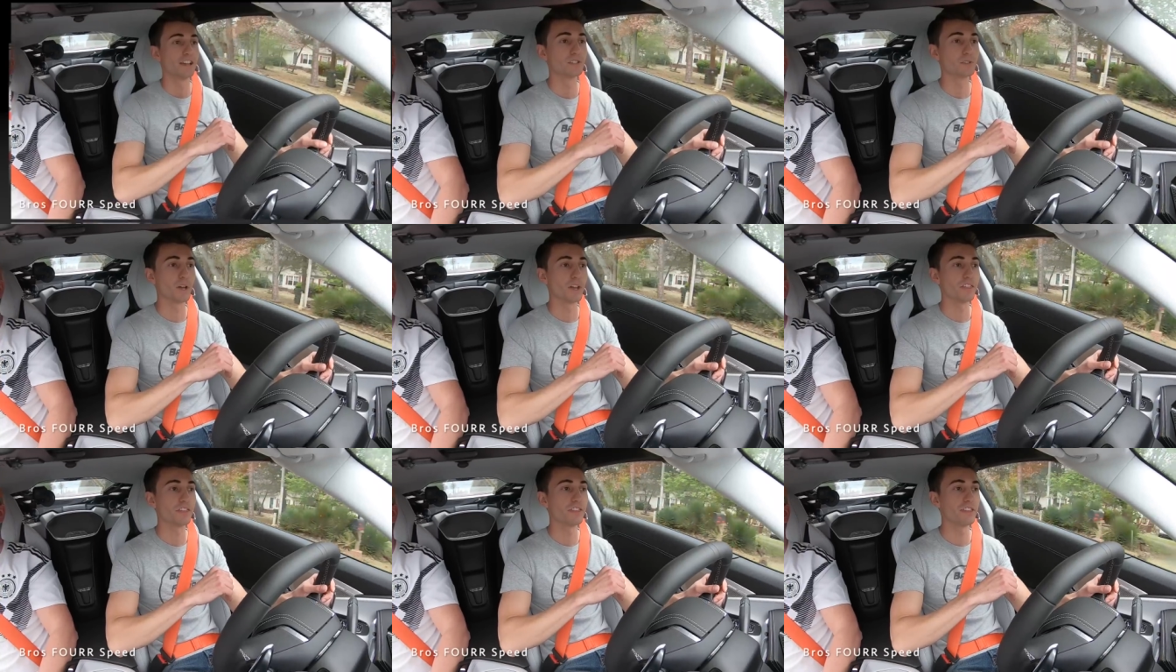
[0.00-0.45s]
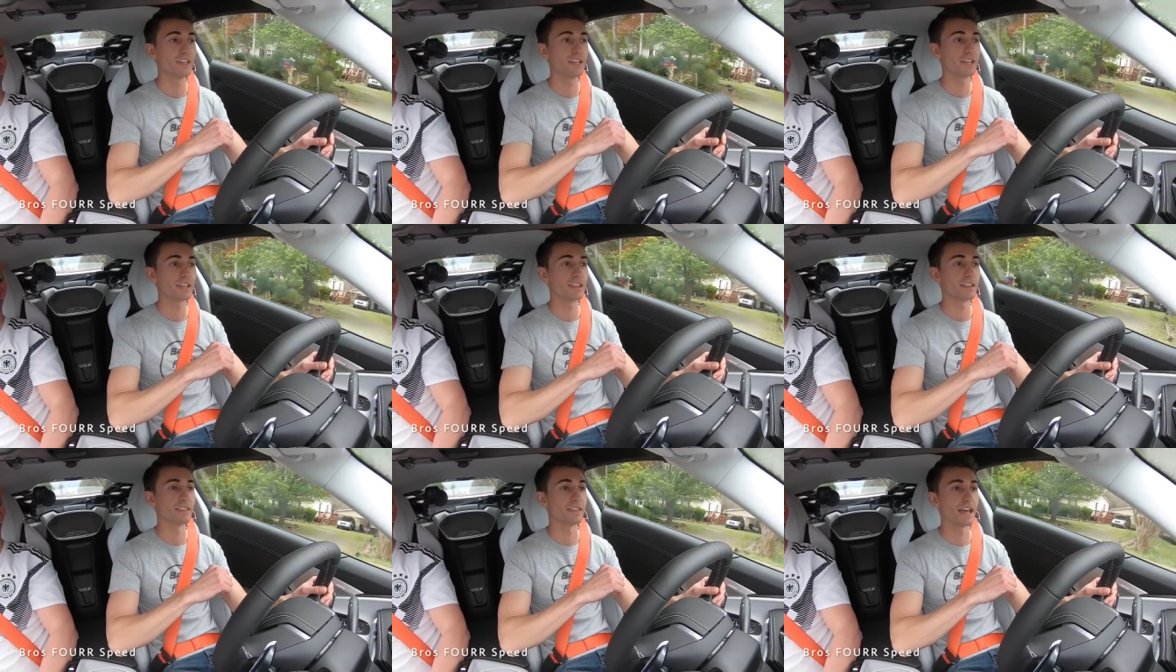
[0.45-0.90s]
So I think
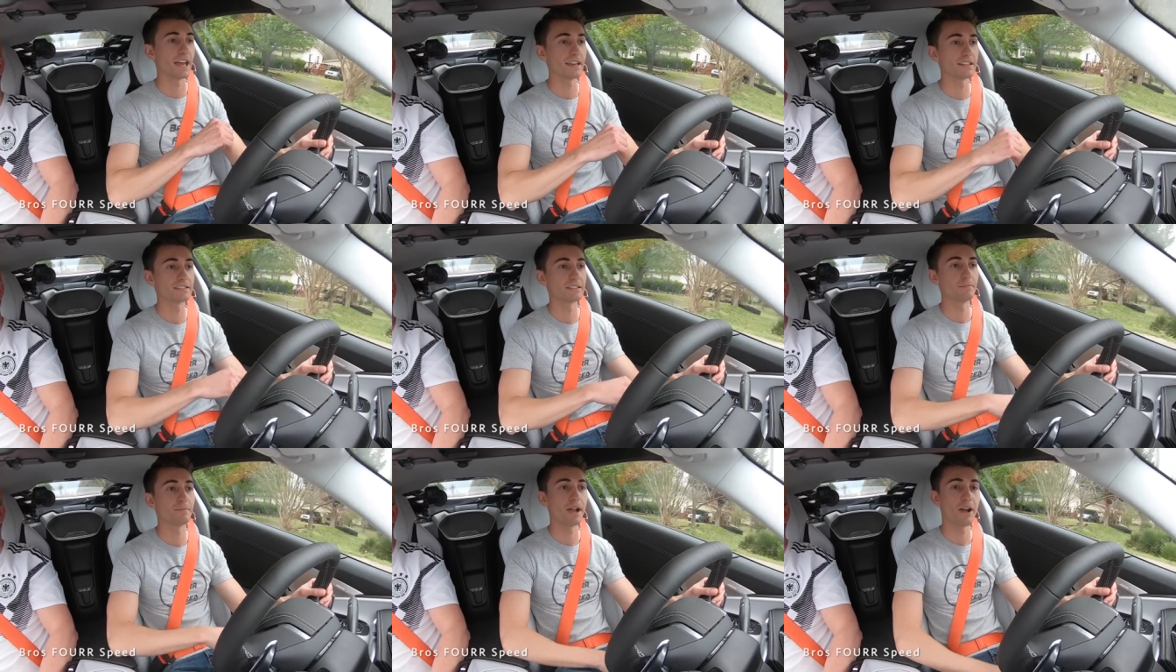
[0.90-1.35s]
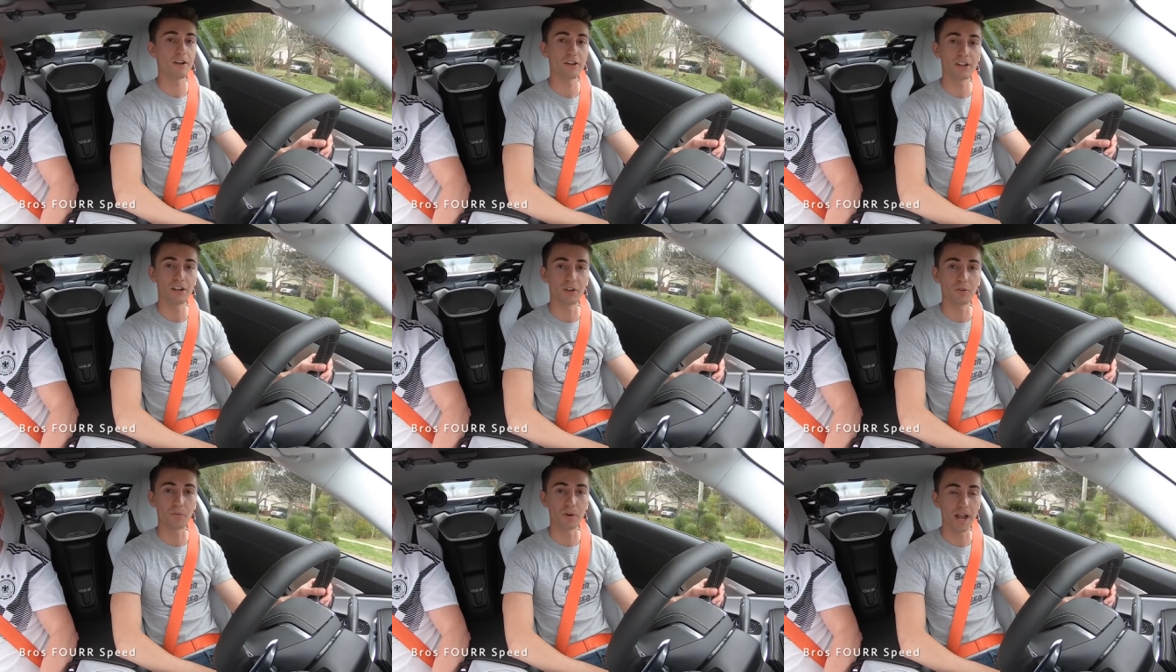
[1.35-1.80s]
that is about
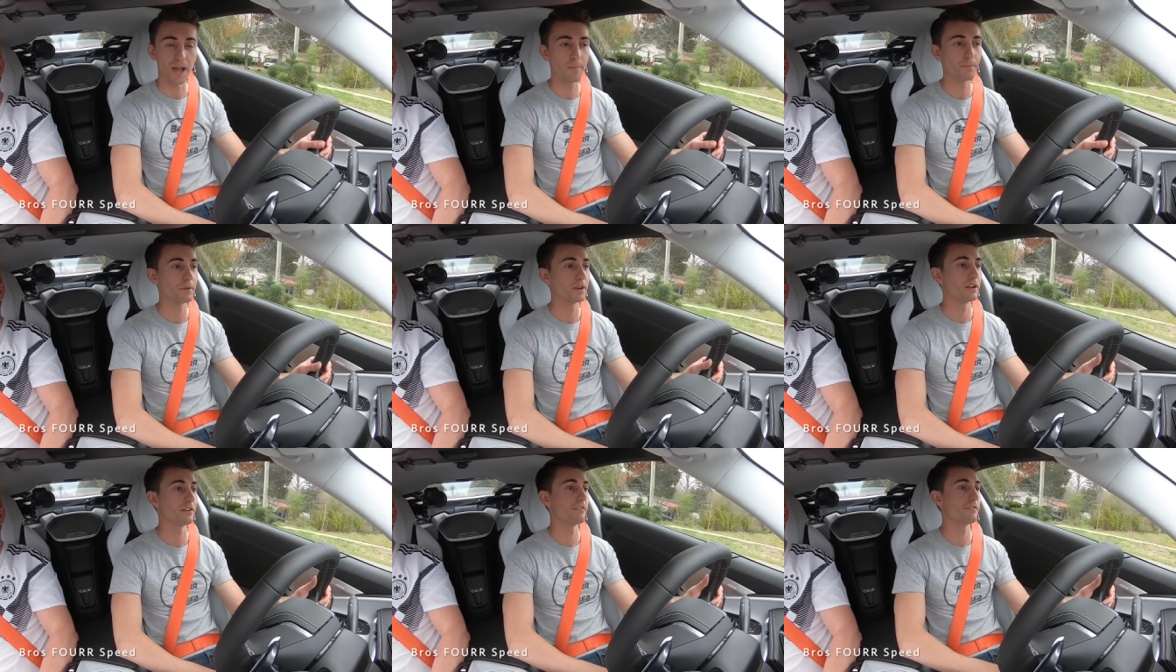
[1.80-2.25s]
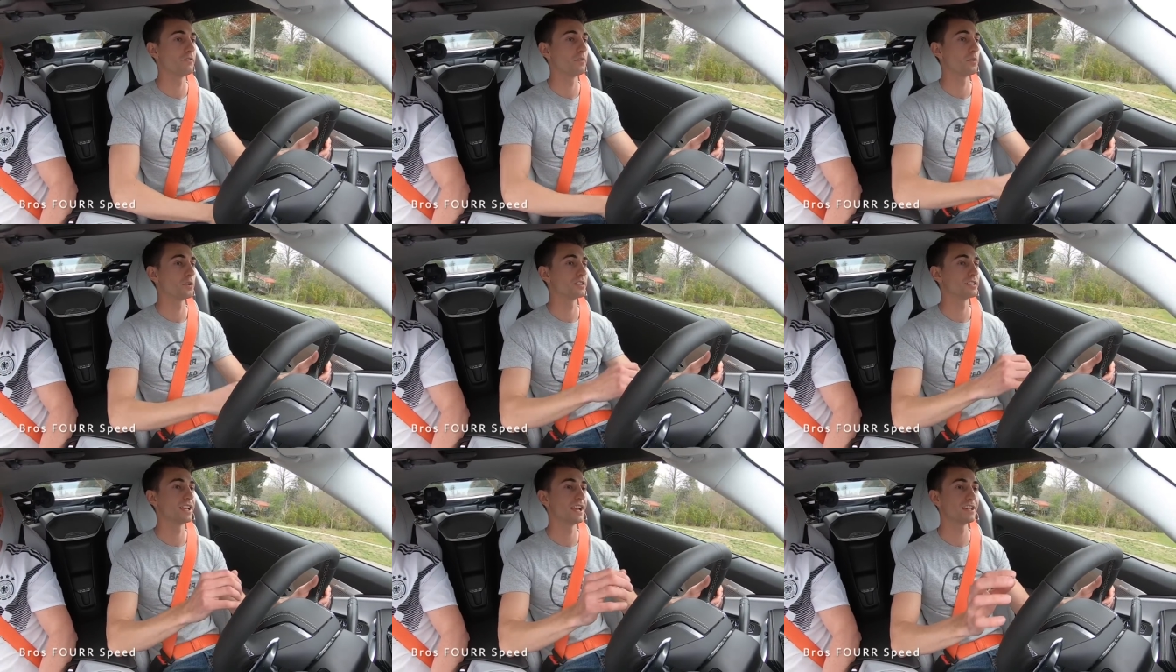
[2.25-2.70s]
going to wrap it up
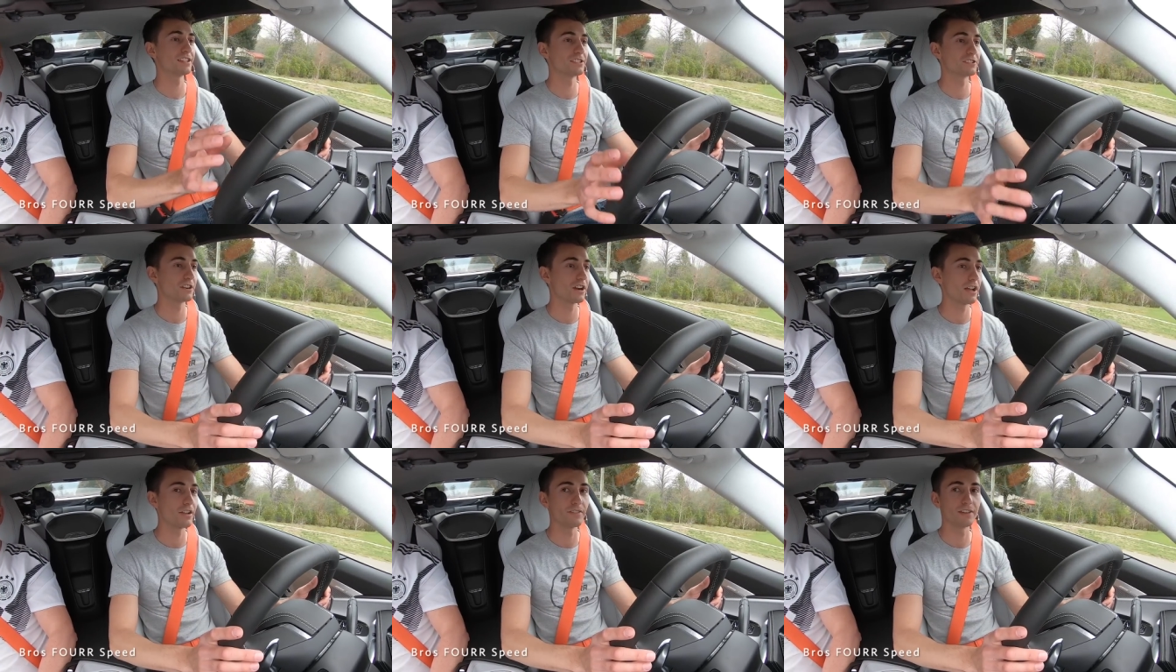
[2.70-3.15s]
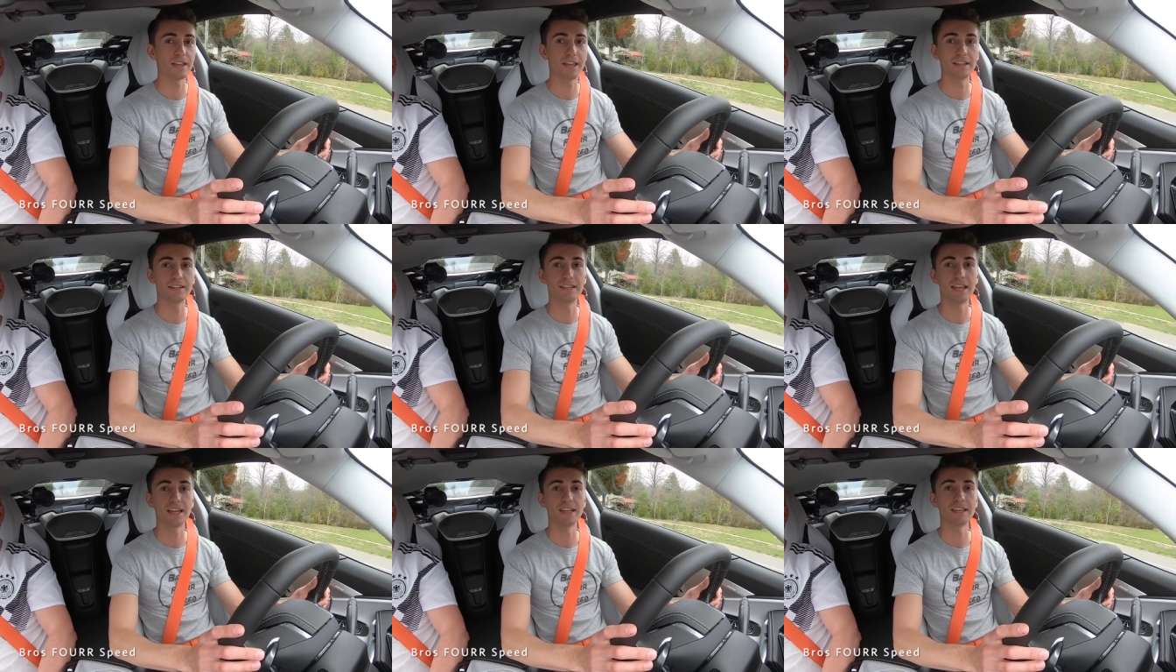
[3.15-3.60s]
for test driving
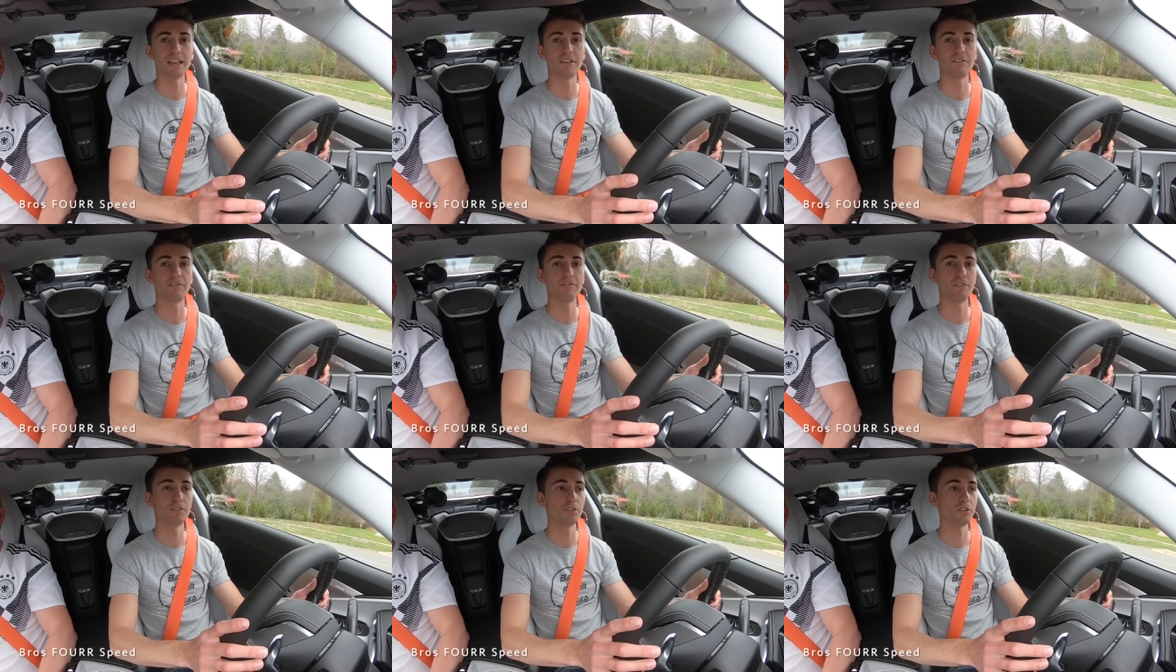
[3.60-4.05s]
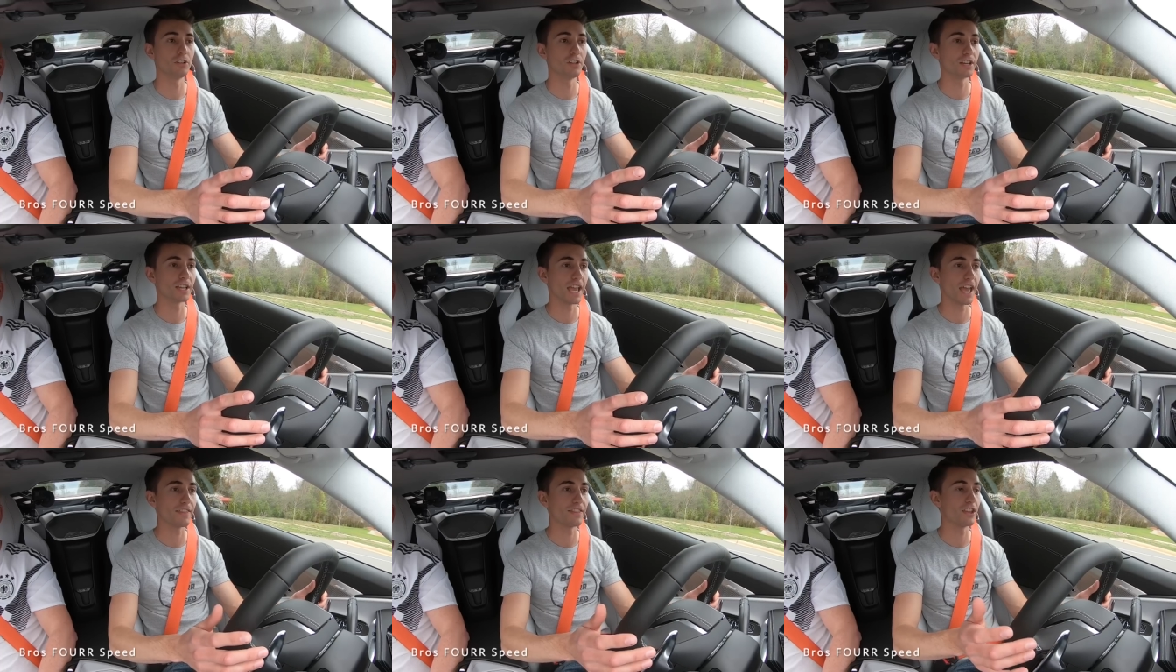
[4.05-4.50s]
and taking a full
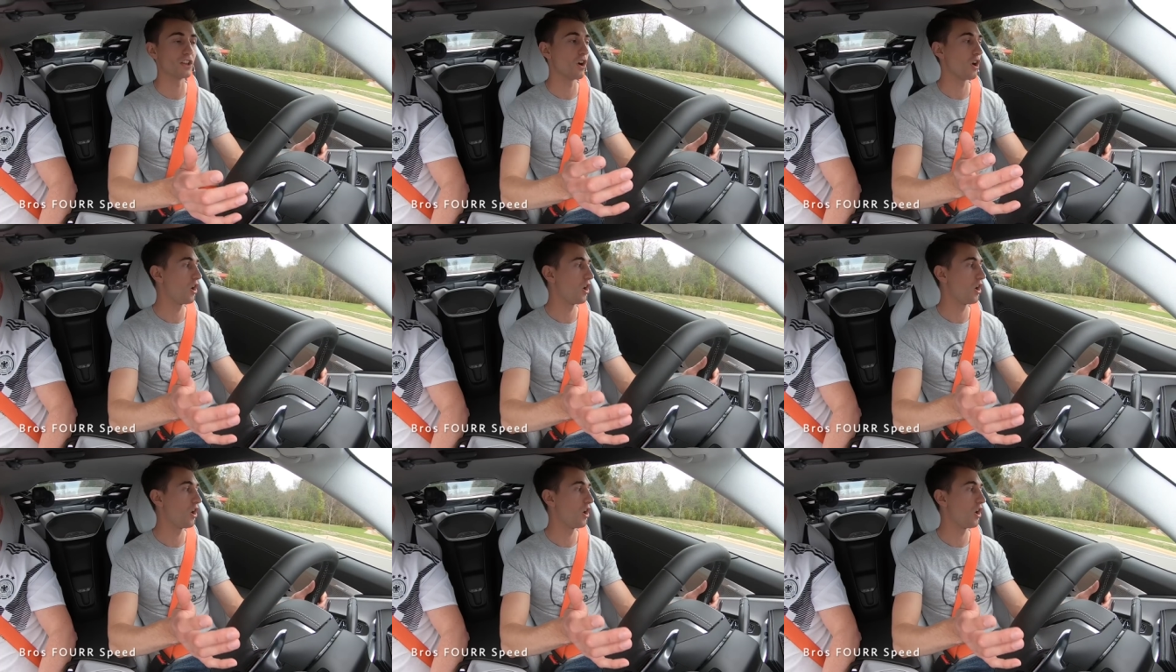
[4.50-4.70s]
look at the